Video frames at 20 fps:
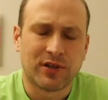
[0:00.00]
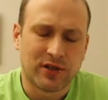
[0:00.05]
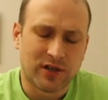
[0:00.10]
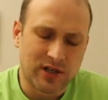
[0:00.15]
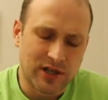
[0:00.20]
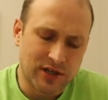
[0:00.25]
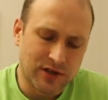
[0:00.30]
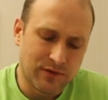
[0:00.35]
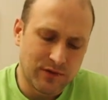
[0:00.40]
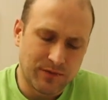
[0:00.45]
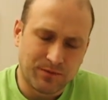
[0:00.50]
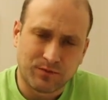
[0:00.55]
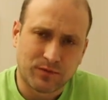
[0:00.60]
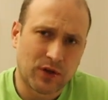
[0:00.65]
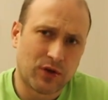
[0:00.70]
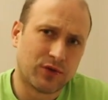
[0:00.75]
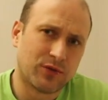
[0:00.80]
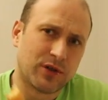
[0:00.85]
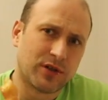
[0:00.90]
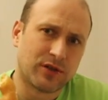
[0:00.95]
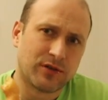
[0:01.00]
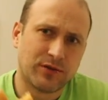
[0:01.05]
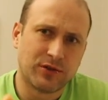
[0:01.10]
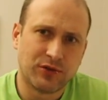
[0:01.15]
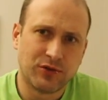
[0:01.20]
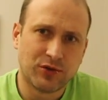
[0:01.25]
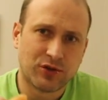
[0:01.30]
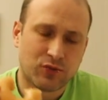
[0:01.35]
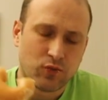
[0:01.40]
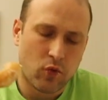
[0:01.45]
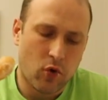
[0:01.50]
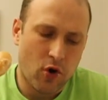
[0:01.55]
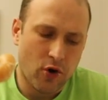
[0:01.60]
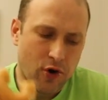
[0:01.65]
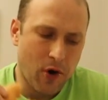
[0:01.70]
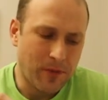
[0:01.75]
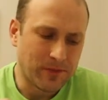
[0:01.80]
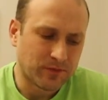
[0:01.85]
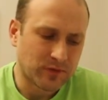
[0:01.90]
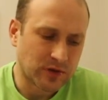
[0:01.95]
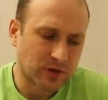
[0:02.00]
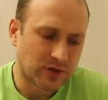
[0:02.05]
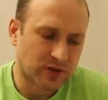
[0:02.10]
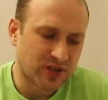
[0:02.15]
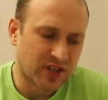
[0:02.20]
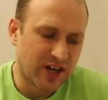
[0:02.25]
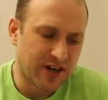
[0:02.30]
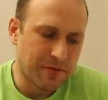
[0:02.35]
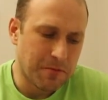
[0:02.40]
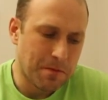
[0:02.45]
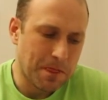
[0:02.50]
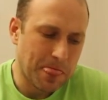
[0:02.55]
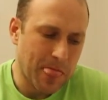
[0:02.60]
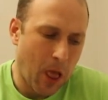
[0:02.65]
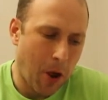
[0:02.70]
done it lately because you use water instead.